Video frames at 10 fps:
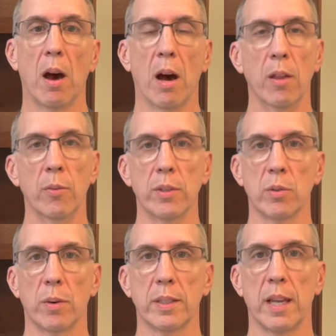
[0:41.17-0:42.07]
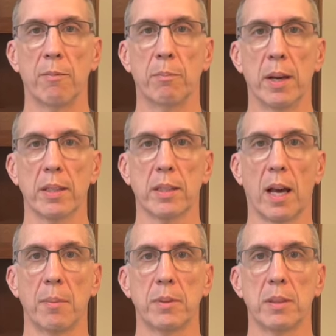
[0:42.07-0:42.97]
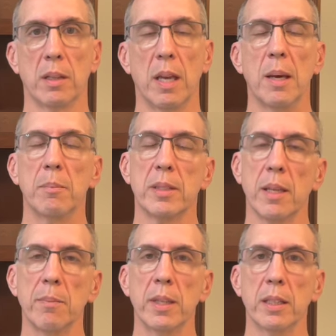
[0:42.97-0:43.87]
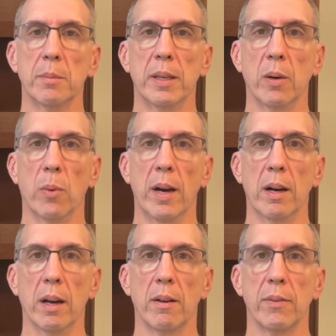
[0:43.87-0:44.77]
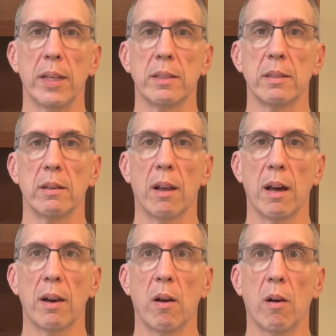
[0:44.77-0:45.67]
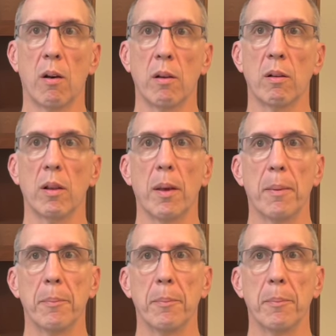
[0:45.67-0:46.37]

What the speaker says: All the resorts have bus stops, but something to be aware of is not all